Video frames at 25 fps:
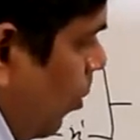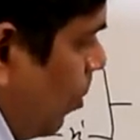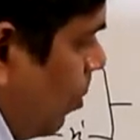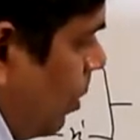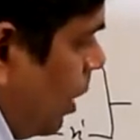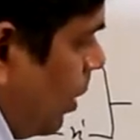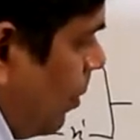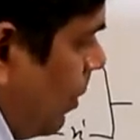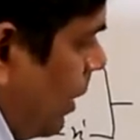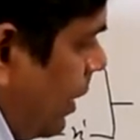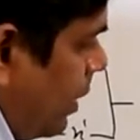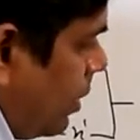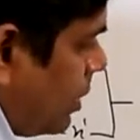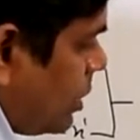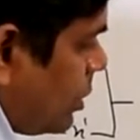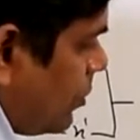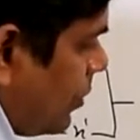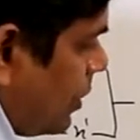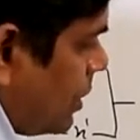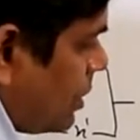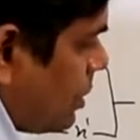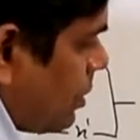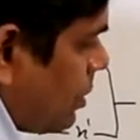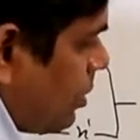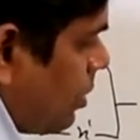complement
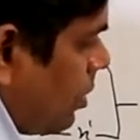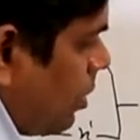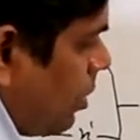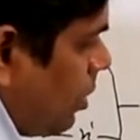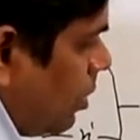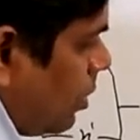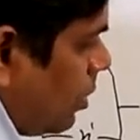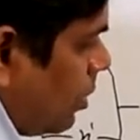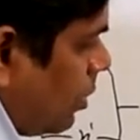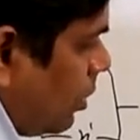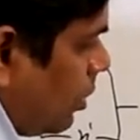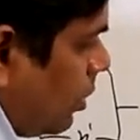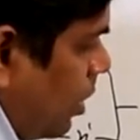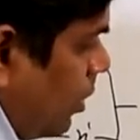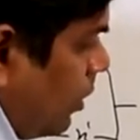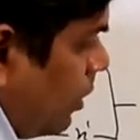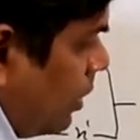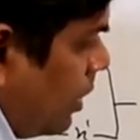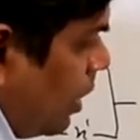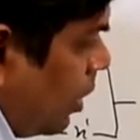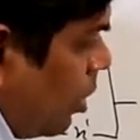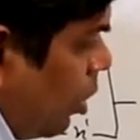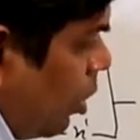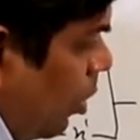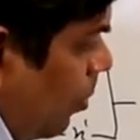switch,
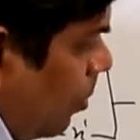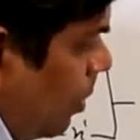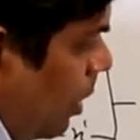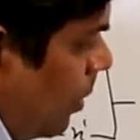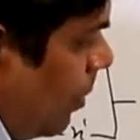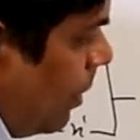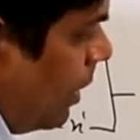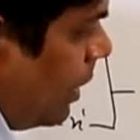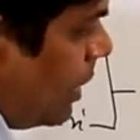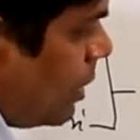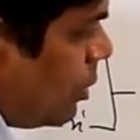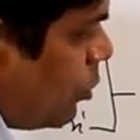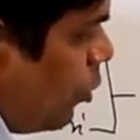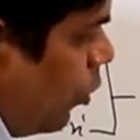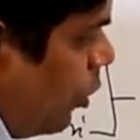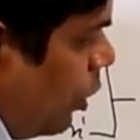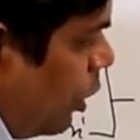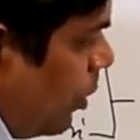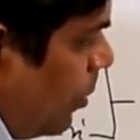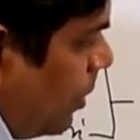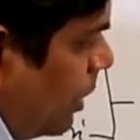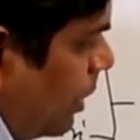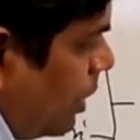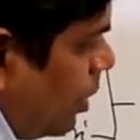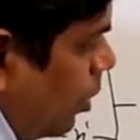the complement is
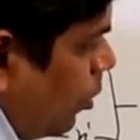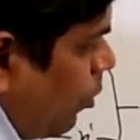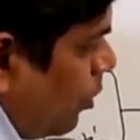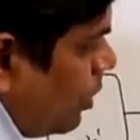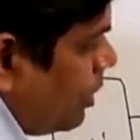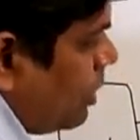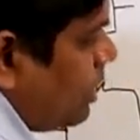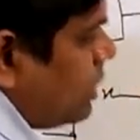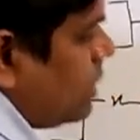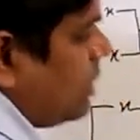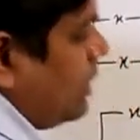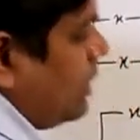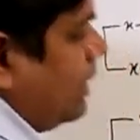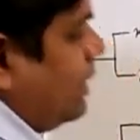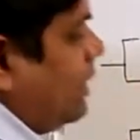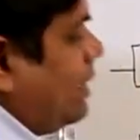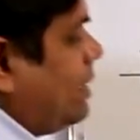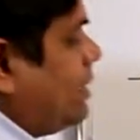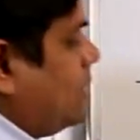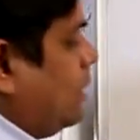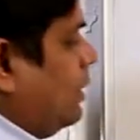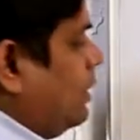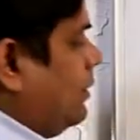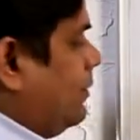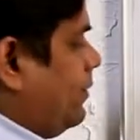going to be the original state
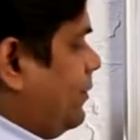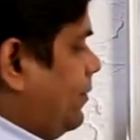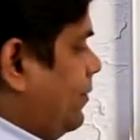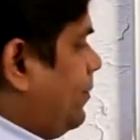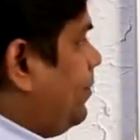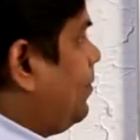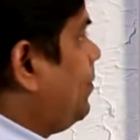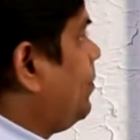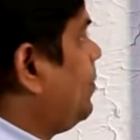itself.